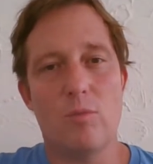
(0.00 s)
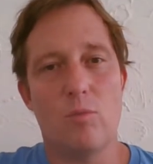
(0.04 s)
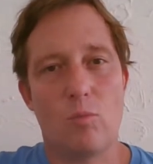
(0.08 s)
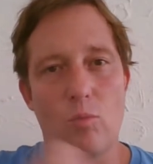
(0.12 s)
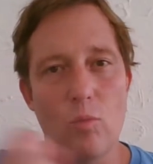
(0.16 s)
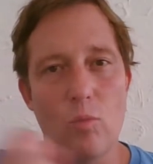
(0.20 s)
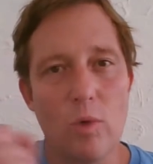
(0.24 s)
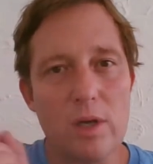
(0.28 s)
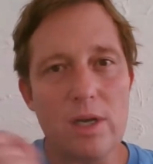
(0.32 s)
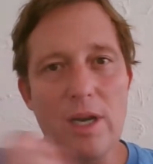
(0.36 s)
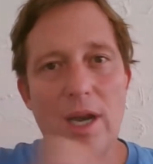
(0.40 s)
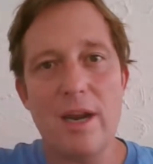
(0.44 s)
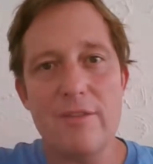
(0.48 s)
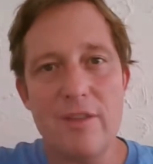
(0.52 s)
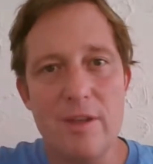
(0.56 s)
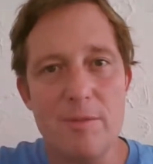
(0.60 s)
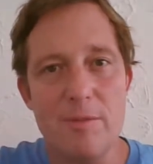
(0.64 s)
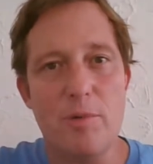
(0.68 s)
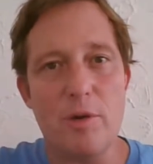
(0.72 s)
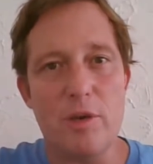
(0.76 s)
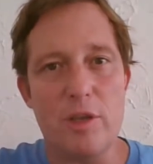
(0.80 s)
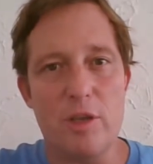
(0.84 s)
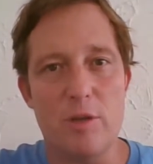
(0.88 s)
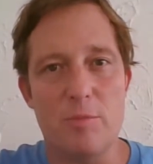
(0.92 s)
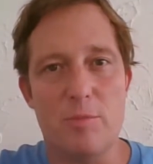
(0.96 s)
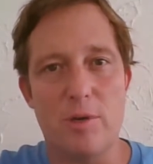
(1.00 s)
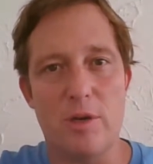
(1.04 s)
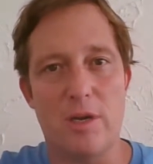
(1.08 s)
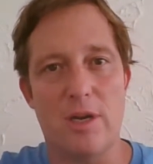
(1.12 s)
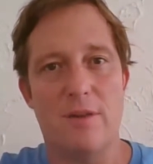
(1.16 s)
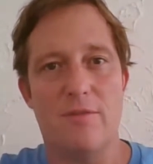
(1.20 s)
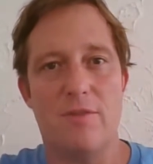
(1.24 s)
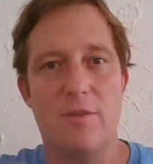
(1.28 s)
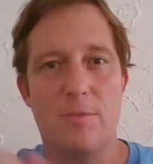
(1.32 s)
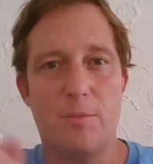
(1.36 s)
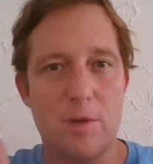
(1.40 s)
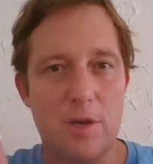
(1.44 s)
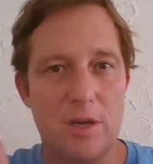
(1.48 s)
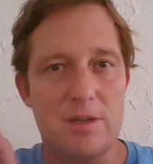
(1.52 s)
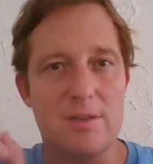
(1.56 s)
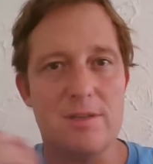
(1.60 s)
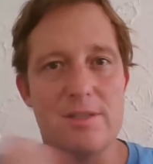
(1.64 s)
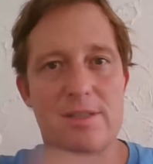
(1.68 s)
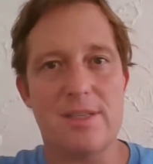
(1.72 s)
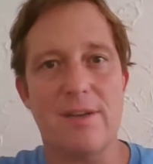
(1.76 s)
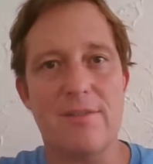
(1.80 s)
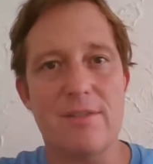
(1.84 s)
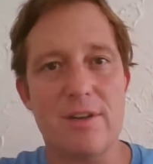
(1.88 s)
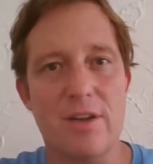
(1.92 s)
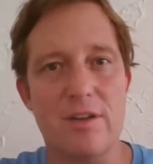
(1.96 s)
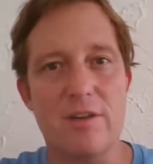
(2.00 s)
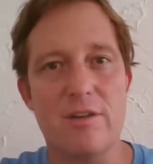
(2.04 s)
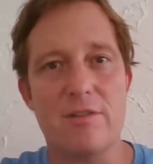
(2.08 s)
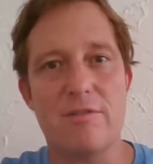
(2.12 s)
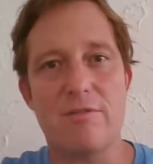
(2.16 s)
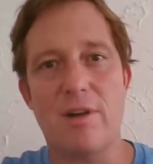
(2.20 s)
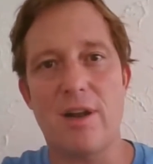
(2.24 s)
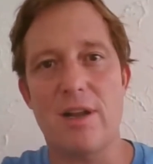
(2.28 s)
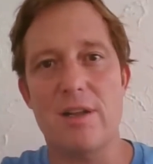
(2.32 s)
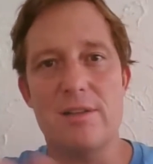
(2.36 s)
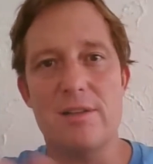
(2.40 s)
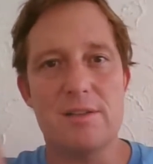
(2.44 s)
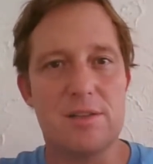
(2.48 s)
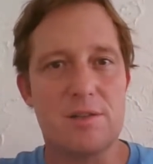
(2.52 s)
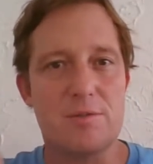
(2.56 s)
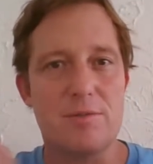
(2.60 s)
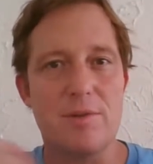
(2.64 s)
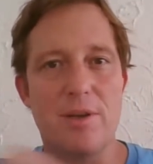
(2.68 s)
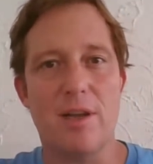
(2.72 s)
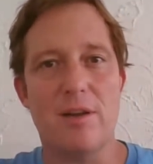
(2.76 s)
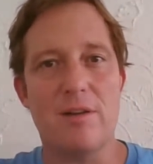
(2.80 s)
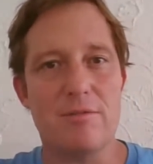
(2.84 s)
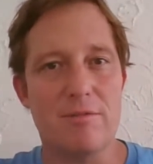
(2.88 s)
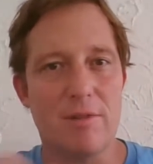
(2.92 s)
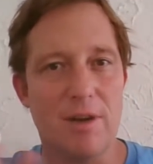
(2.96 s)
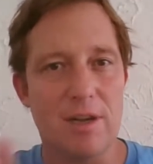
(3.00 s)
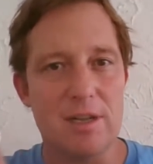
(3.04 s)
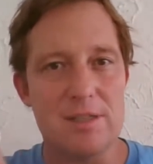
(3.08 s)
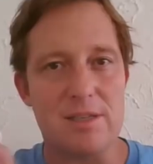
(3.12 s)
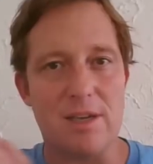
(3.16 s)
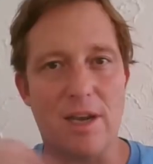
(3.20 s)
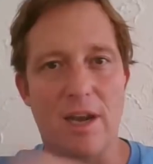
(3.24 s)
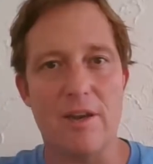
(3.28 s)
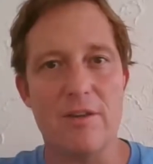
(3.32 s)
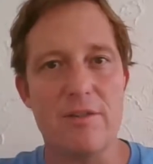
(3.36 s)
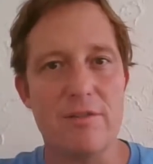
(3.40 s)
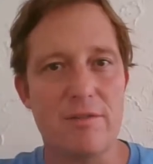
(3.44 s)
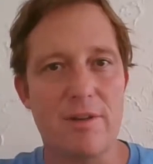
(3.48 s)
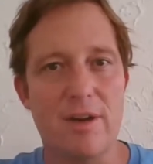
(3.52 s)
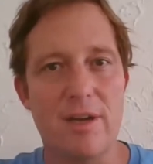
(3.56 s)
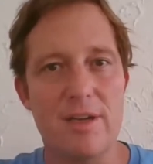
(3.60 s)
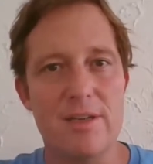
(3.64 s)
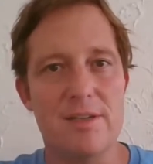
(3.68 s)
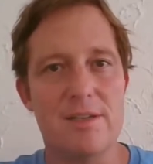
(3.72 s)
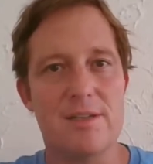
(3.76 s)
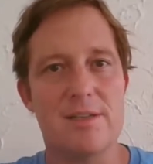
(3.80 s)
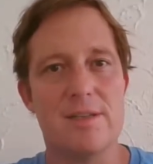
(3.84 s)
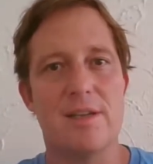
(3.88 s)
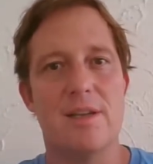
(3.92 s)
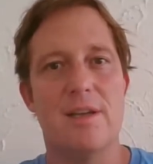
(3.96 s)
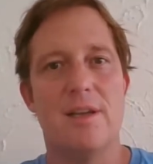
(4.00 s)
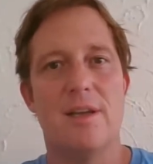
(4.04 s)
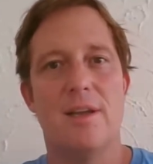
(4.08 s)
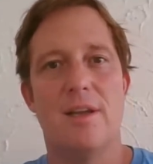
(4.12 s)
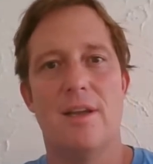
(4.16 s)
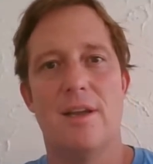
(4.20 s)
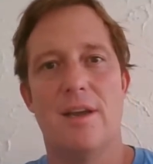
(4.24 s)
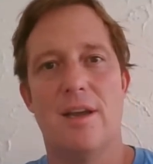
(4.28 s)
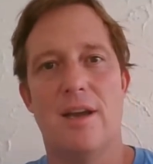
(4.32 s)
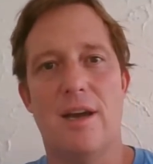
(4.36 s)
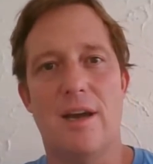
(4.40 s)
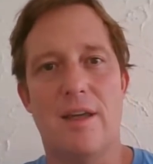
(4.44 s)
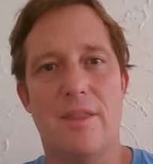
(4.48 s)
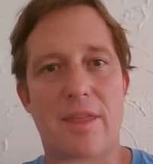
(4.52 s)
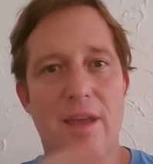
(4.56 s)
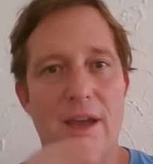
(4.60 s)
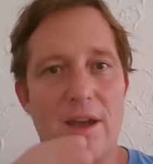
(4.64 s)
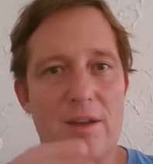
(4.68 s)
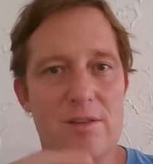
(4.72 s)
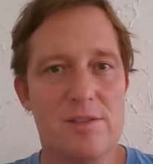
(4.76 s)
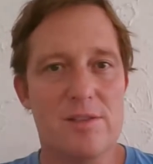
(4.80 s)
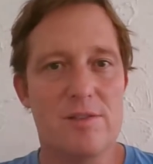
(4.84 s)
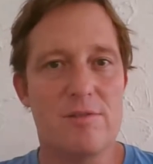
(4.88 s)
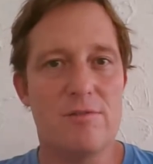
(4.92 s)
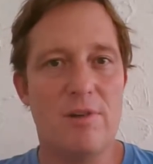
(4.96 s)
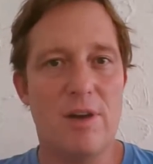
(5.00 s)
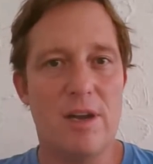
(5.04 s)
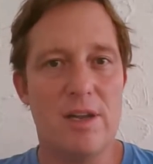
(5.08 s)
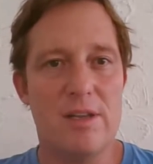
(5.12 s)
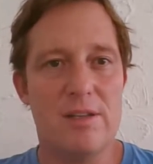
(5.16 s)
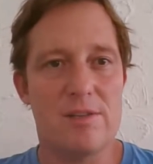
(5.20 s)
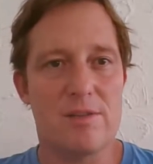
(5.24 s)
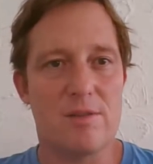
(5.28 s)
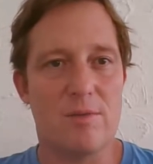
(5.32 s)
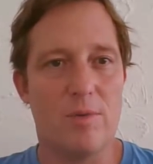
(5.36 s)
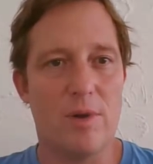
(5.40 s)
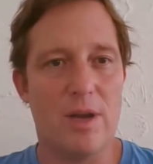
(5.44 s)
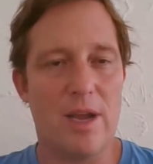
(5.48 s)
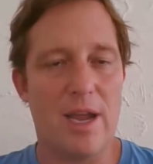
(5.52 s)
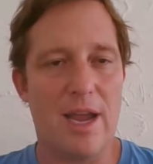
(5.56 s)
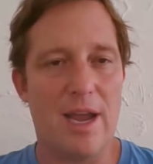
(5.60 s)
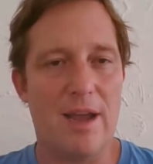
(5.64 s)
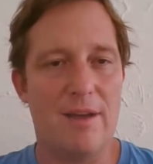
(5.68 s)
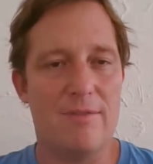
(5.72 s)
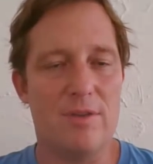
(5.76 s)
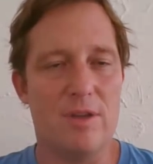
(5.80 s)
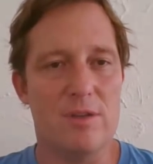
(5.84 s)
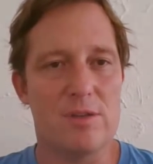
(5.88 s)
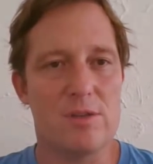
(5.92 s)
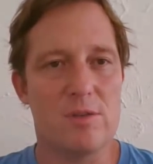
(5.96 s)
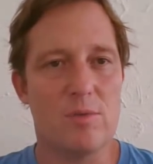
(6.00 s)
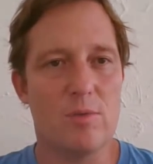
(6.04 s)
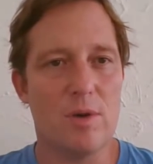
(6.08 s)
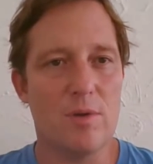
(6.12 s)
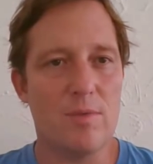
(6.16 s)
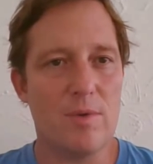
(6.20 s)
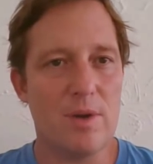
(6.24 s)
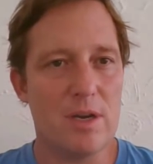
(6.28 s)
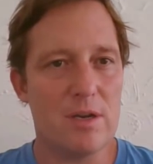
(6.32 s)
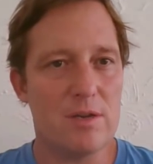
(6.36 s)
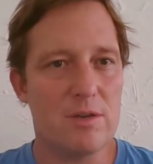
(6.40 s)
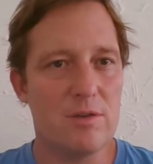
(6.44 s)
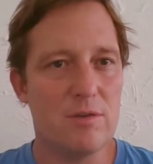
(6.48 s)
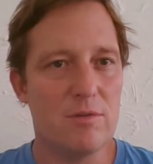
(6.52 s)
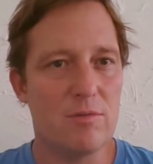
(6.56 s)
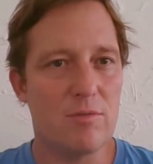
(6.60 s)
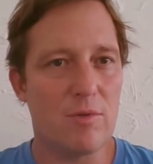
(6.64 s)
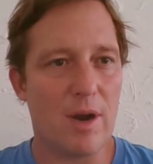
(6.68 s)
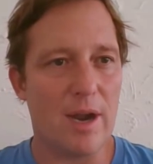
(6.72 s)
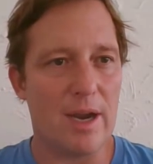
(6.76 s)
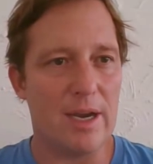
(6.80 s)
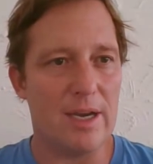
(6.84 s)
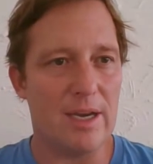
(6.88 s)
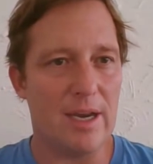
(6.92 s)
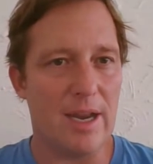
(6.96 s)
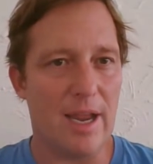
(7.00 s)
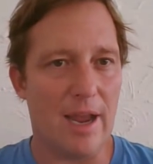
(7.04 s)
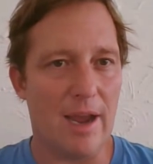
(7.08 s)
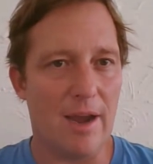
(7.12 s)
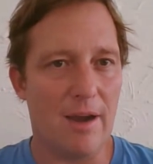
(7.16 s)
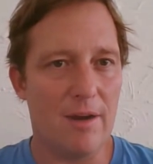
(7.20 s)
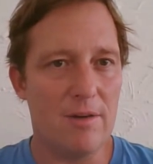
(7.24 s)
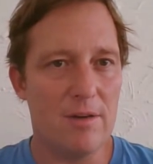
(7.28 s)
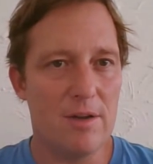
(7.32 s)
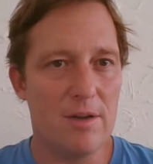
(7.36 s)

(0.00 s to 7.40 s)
kind of input you put in. If you put in 700 runs, 300 runs, 100 runs, 1,000 runs, or what have you. So what I want to do right now